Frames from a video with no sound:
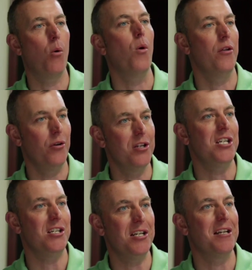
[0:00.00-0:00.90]
whether it's
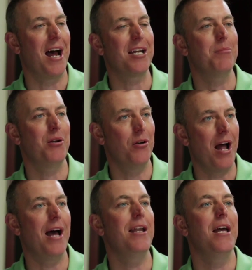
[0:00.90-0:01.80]
easy to document or
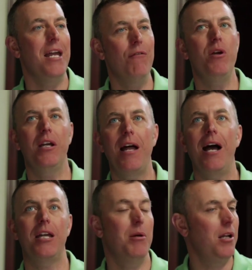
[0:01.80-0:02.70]
not. If we can
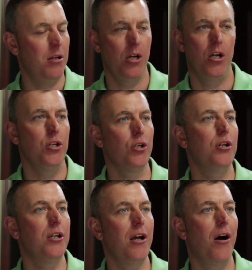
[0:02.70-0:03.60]
document it, you're
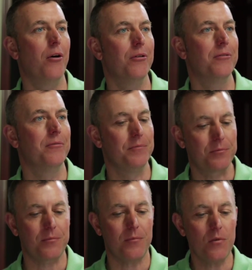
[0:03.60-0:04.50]
good to go.
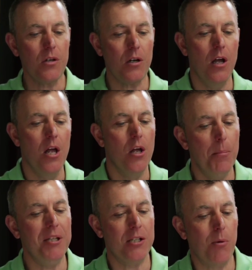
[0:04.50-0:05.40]

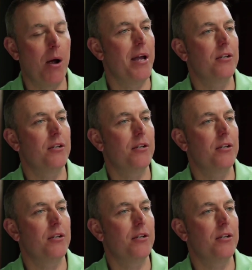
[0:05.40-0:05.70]
But that's why we ask